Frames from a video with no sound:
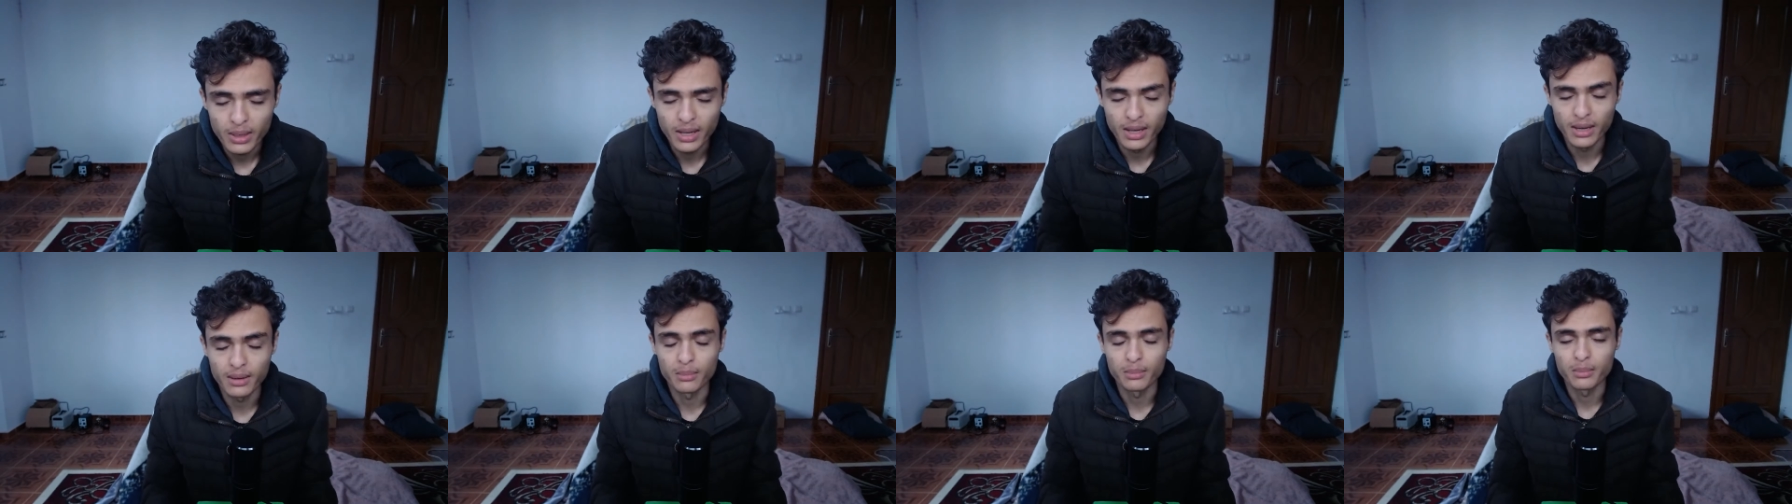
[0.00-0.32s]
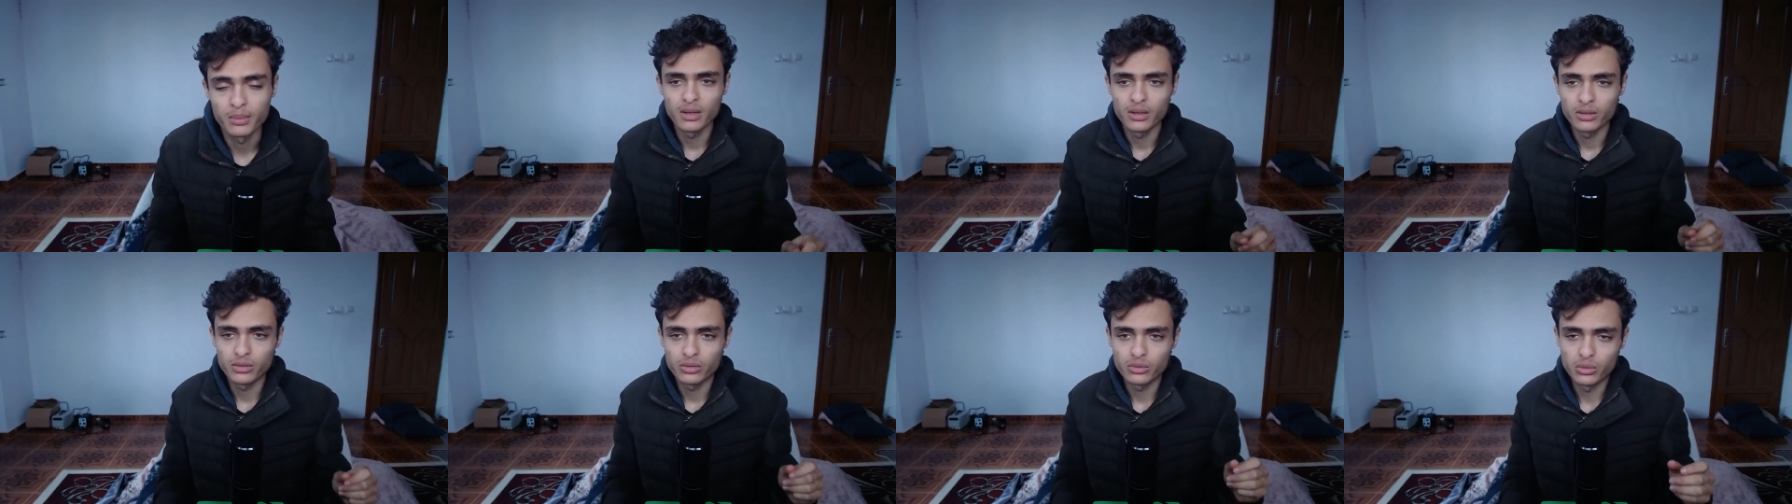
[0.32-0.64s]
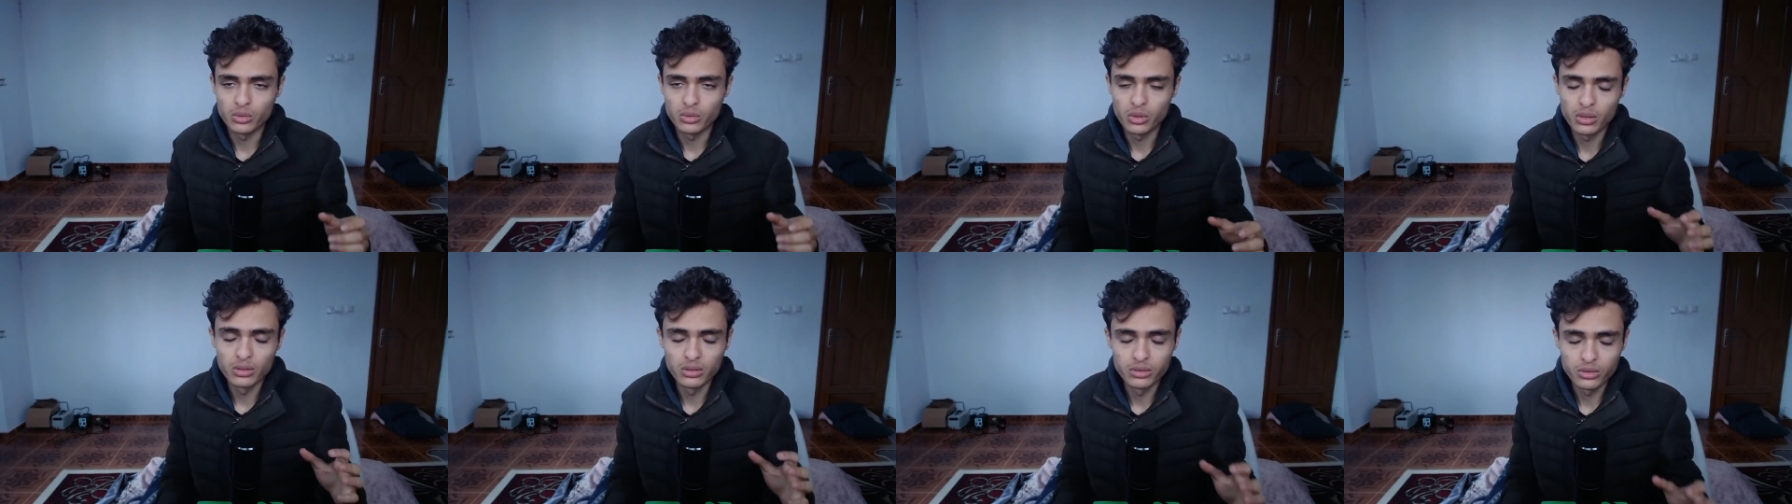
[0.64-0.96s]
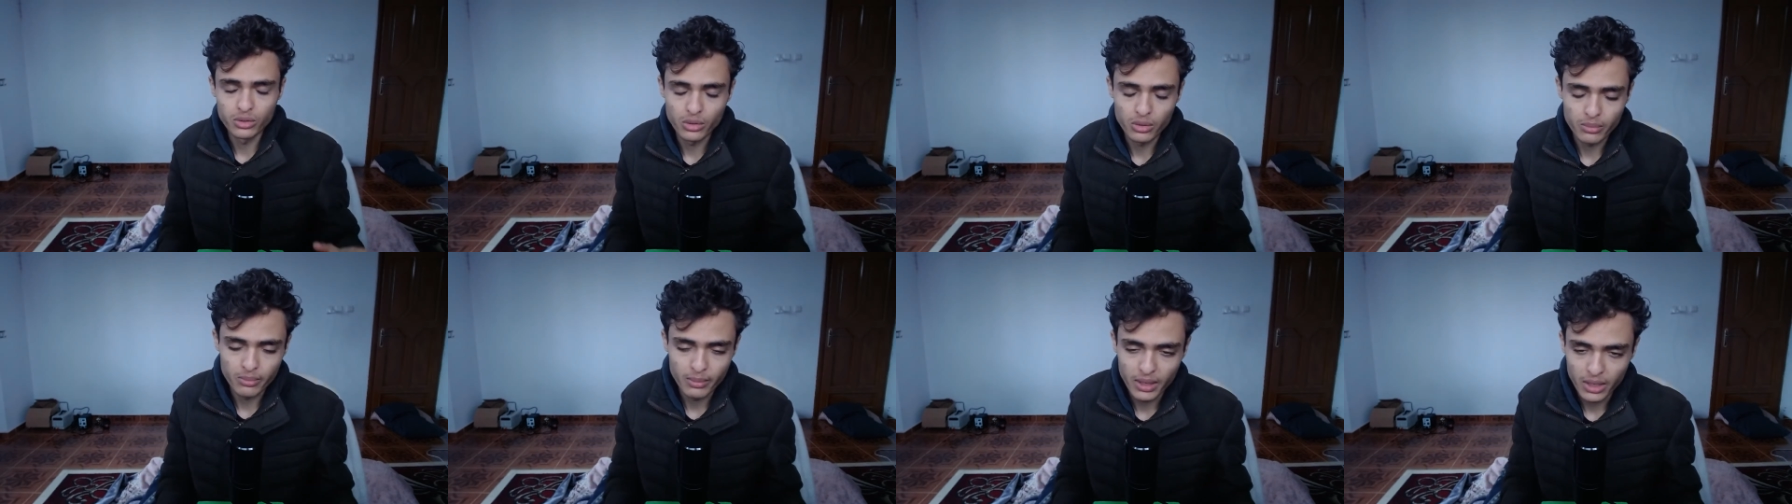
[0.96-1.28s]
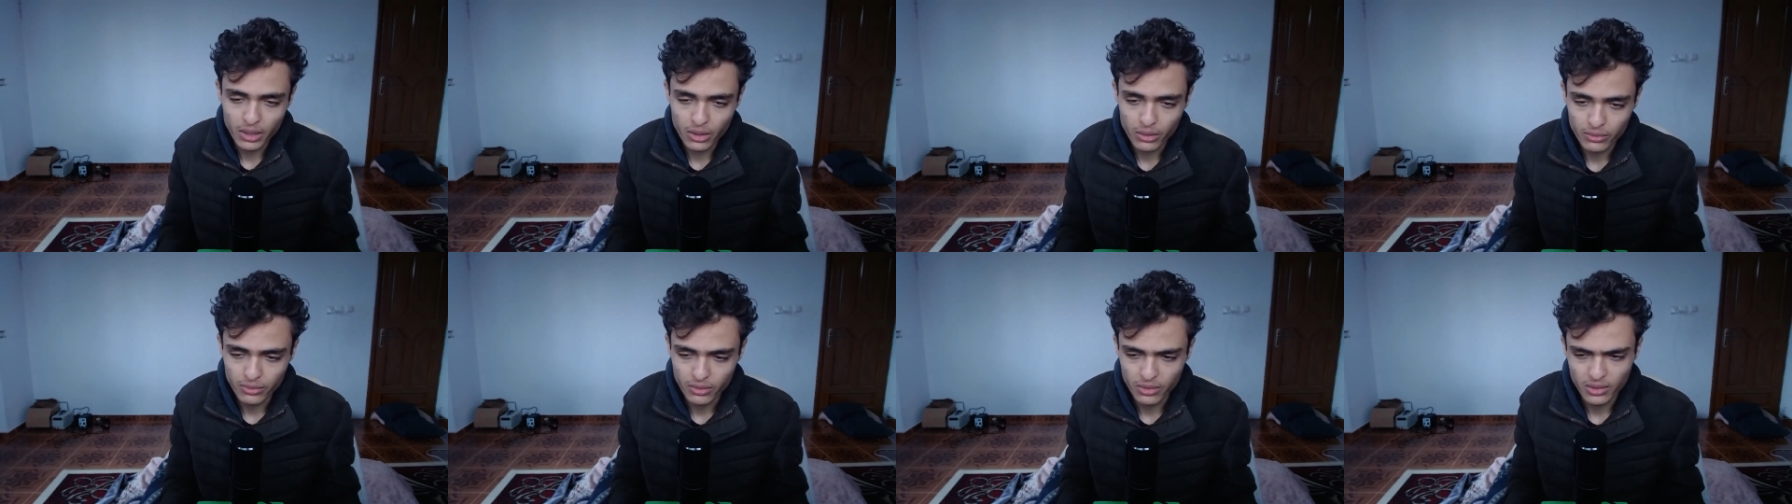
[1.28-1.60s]
arm to hold your
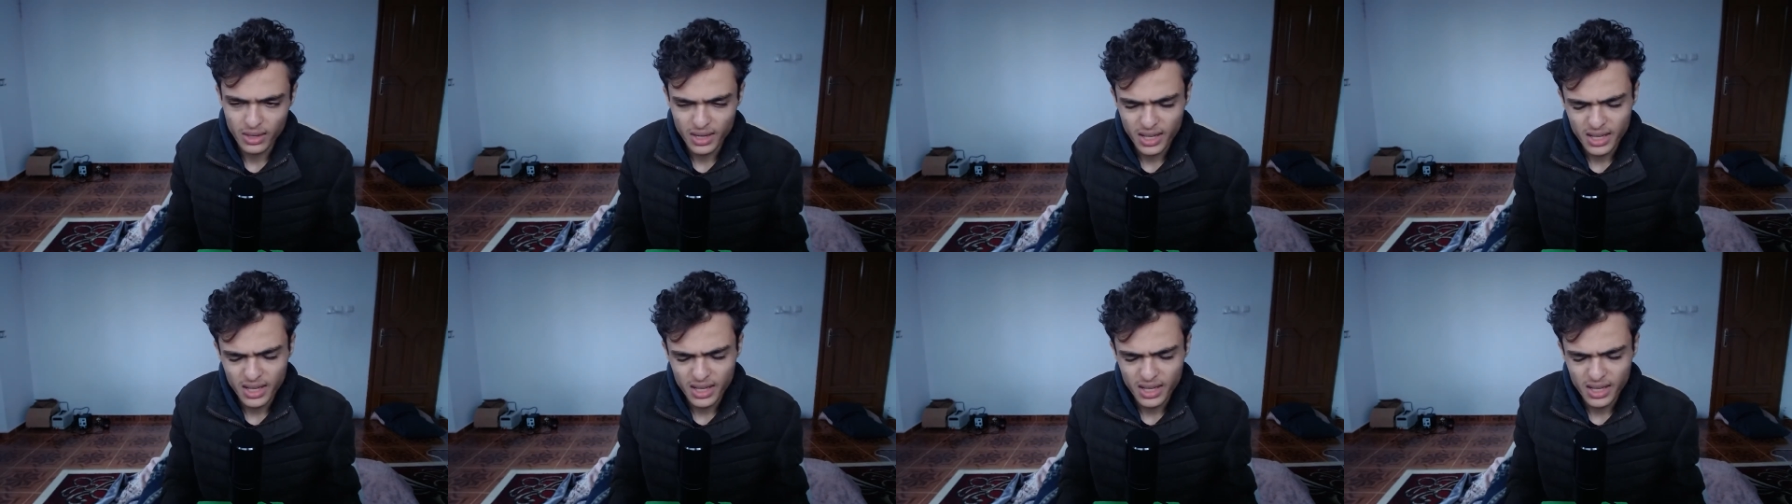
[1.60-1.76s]
microphone.